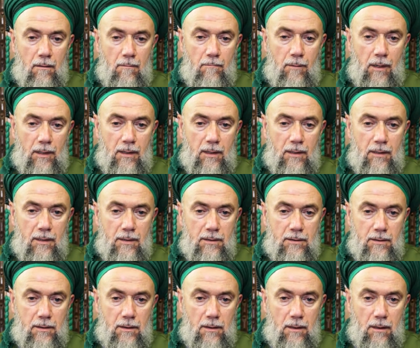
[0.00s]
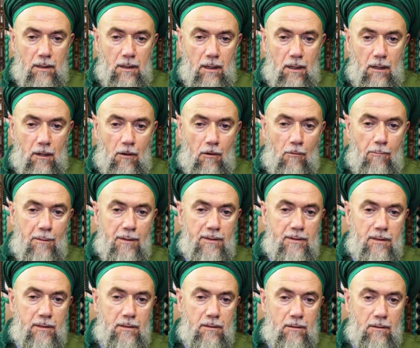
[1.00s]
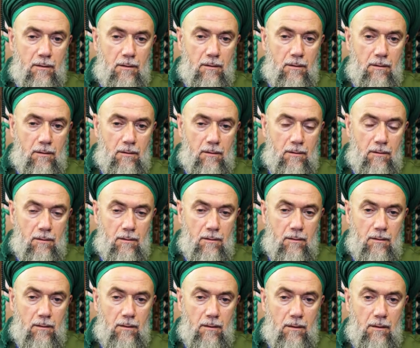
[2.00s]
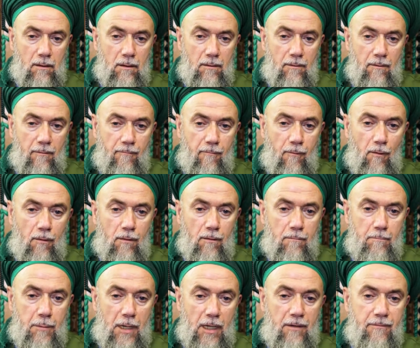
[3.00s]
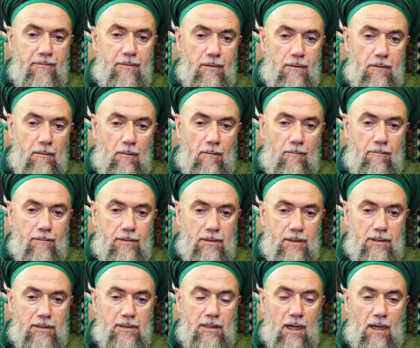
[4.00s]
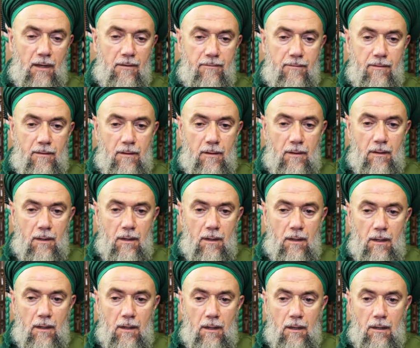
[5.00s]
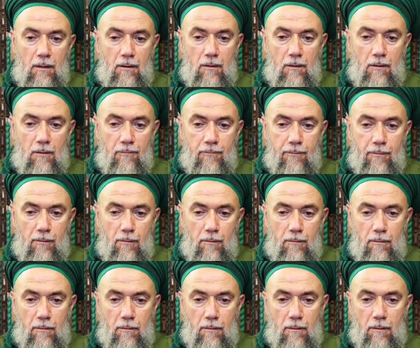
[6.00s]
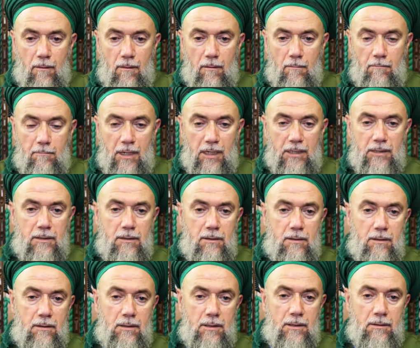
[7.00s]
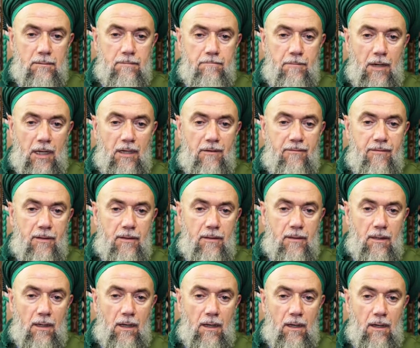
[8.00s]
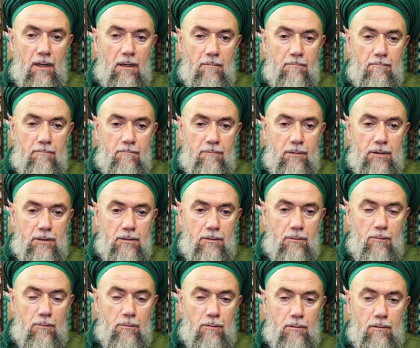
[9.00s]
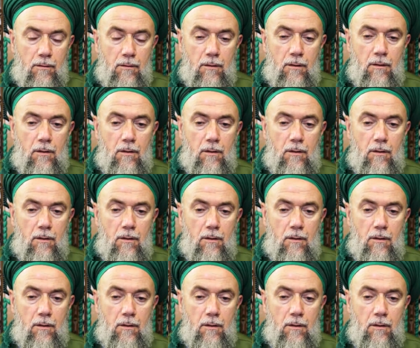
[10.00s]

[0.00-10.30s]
But it is opposite for benefit of this life. If you mix this benefit with your